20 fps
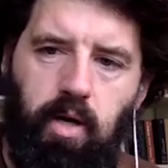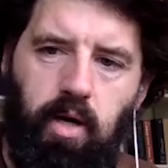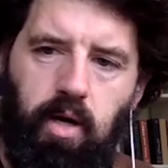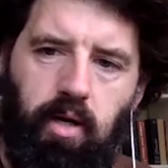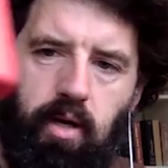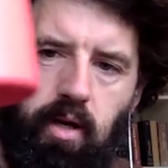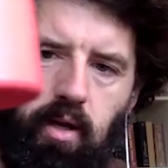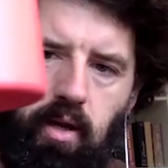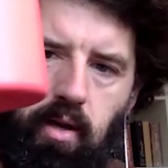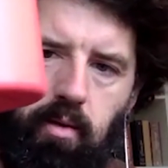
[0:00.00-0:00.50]

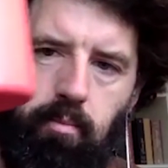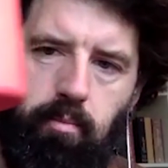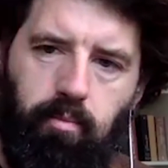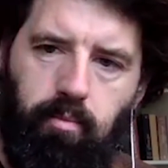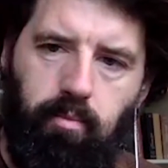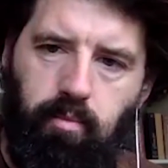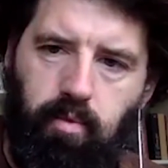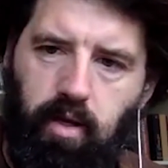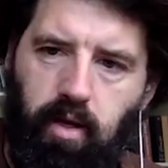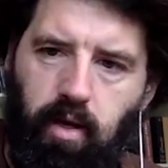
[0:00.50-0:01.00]
mug and
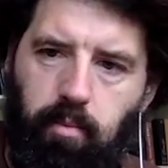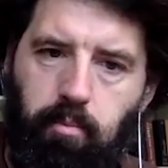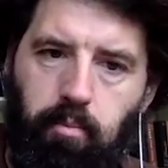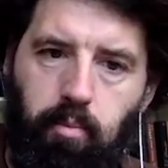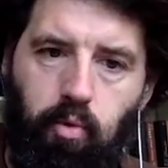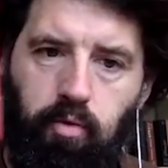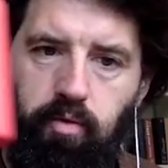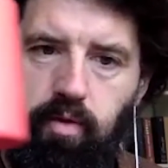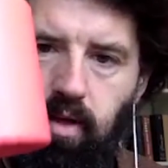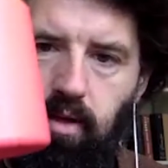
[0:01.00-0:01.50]
I
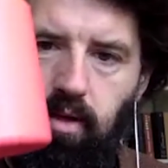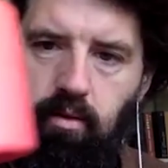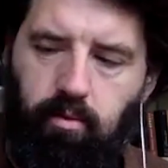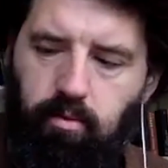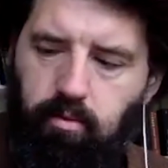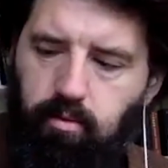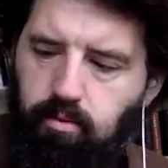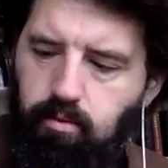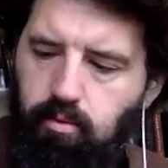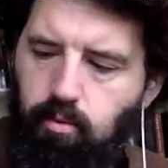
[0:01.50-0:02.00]
move it,
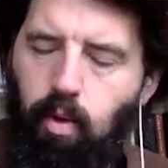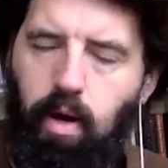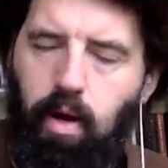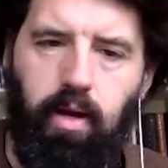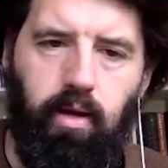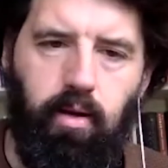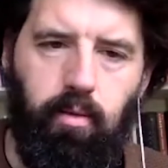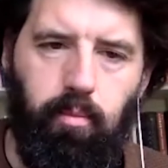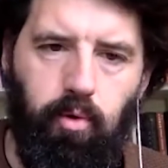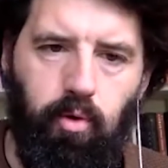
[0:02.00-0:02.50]
why
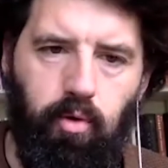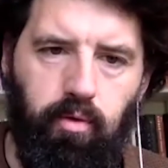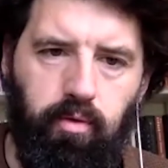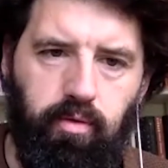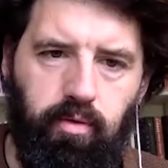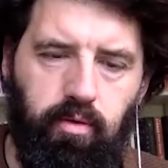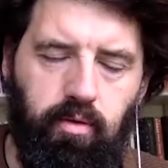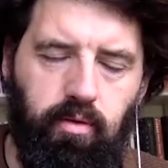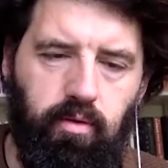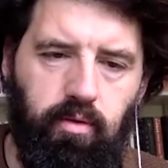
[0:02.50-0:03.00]
did it
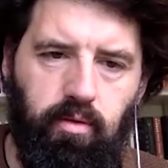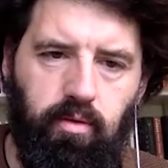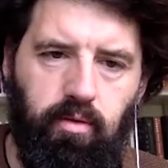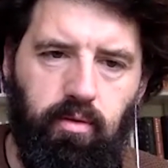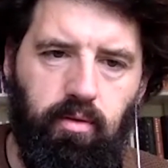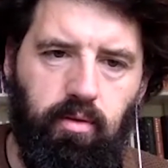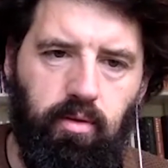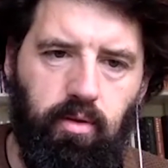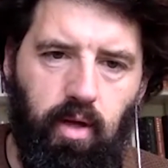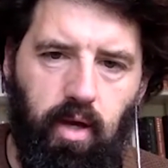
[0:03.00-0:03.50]
move?
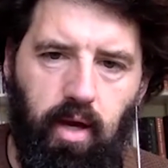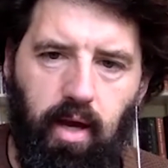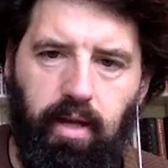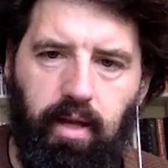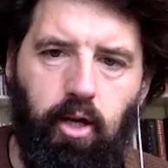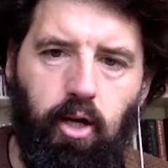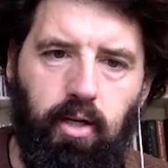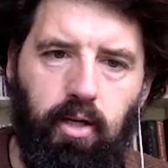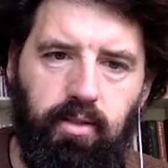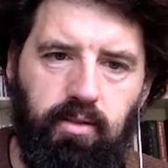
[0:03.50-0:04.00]
I
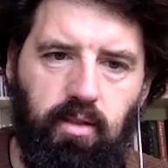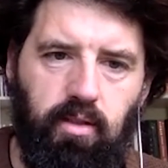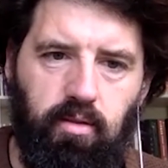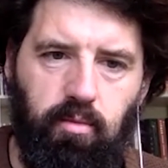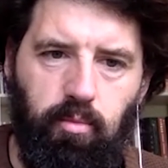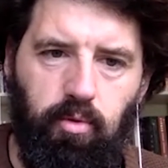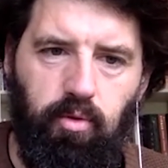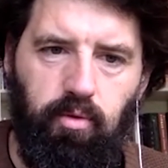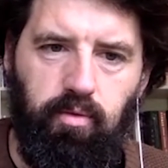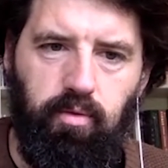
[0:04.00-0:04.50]
caused it
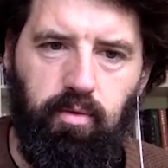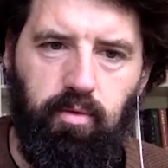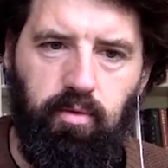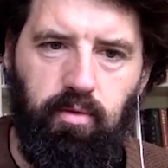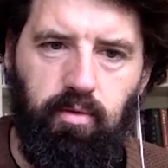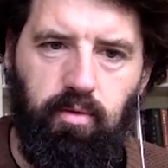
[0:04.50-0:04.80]
to move,